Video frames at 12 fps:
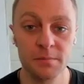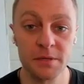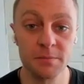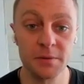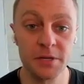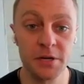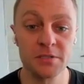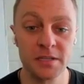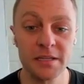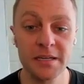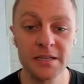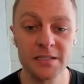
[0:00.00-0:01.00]
but here's the
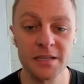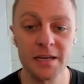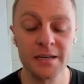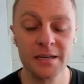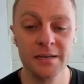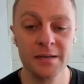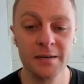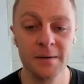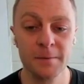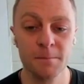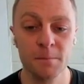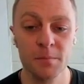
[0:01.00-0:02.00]
thing is like
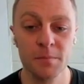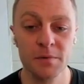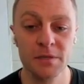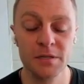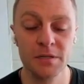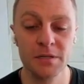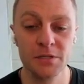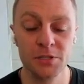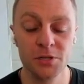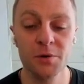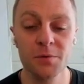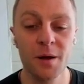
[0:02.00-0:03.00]

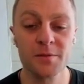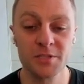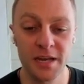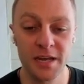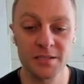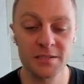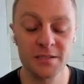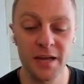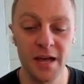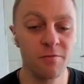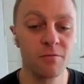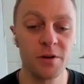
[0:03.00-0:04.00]
Tony Robbins has
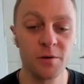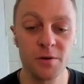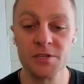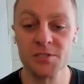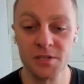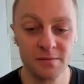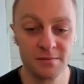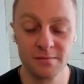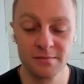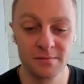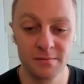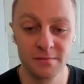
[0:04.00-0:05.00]
every reason,
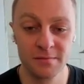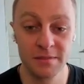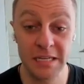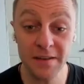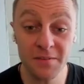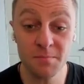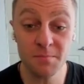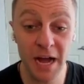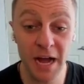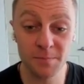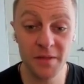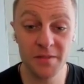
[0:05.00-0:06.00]
even
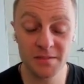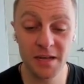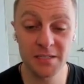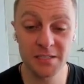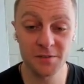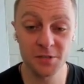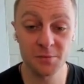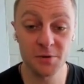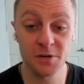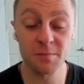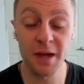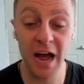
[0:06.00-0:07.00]
backed by the scientific
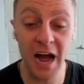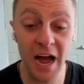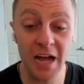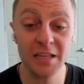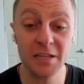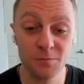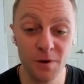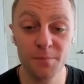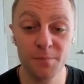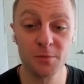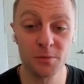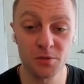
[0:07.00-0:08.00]
community, by highly
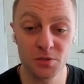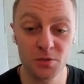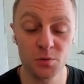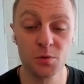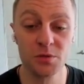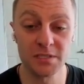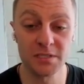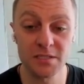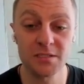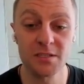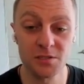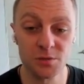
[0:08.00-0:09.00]
reputable schools and
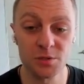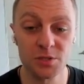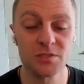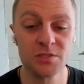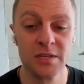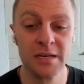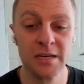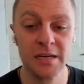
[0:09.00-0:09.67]
institutions.